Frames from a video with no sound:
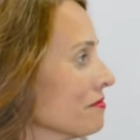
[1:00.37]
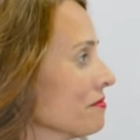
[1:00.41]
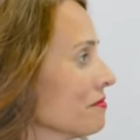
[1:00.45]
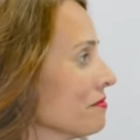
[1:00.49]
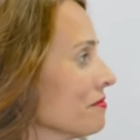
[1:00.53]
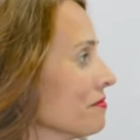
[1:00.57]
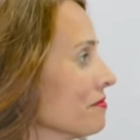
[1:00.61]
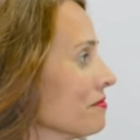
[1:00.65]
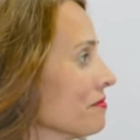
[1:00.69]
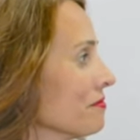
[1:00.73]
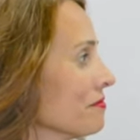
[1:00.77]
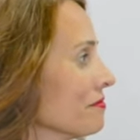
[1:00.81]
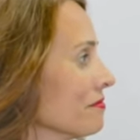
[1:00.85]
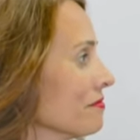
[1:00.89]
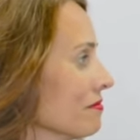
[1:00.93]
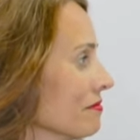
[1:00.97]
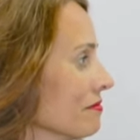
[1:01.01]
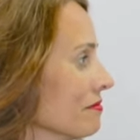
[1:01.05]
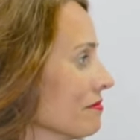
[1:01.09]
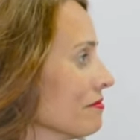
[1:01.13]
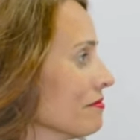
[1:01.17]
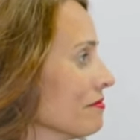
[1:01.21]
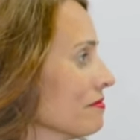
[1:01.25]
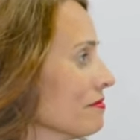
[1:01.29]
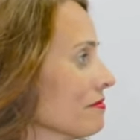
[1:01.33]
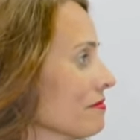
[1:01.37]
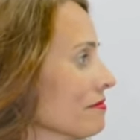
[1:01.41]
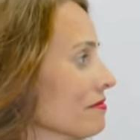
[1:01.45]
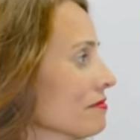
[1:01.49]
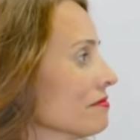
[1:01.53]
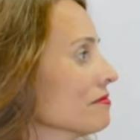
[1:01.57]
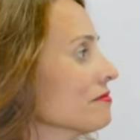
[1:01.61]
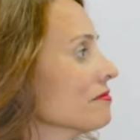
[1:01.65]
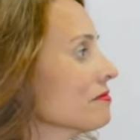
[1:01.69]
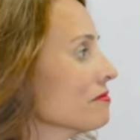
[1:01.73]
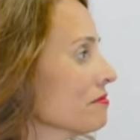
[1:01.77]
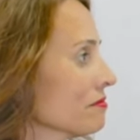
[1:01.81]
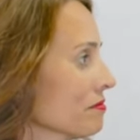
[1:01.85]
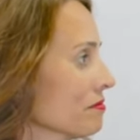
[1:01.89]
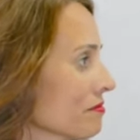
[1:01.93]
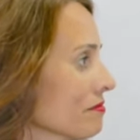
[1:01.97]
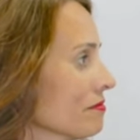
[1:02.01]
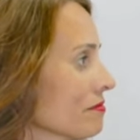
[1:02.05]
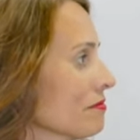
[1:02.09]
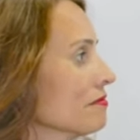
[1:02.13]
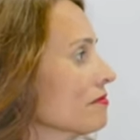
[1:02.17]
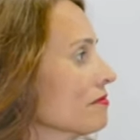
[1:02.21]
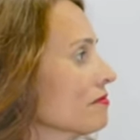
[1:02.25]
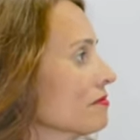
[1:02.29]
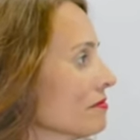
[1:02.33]

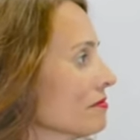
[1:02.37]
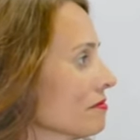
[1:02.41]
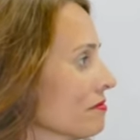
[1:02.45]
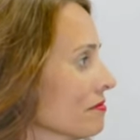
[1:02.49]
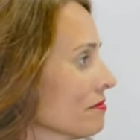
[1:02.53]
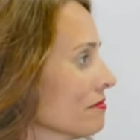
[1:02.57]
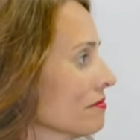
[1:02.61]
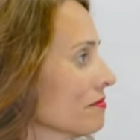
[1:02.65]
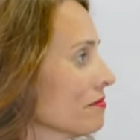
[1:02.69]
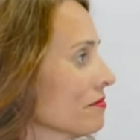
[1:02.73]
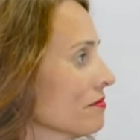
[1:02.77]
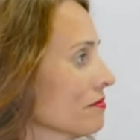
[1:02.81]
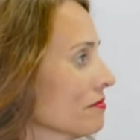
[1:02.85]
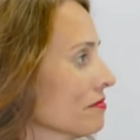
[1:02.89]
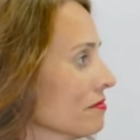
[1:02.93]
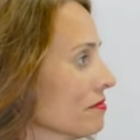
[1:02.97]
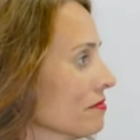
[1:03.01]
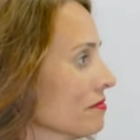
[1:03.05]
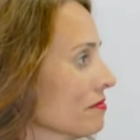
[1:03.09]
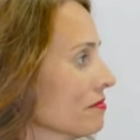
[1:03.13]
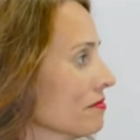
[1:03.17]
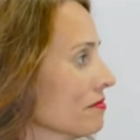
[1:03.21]
The person shown says nothing.